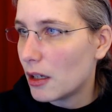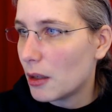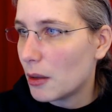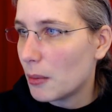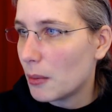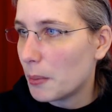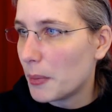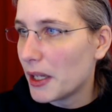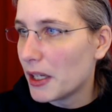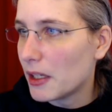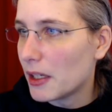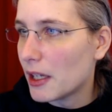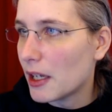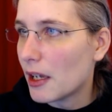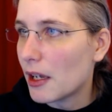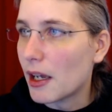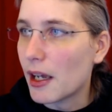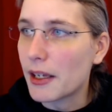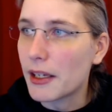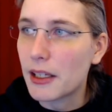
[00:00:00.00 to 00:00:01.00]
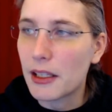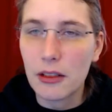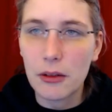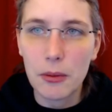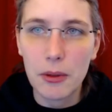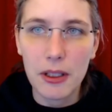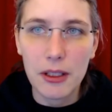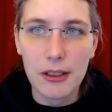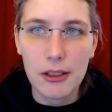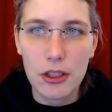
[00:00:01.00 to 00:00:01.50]
But yeah, I can
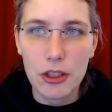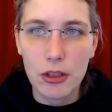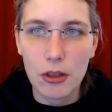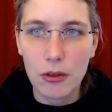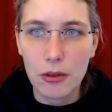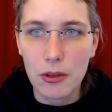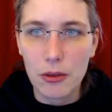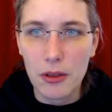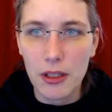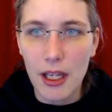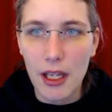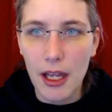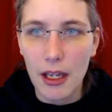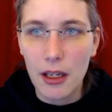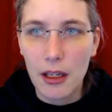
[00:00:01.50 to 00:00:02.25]
quickly show you that.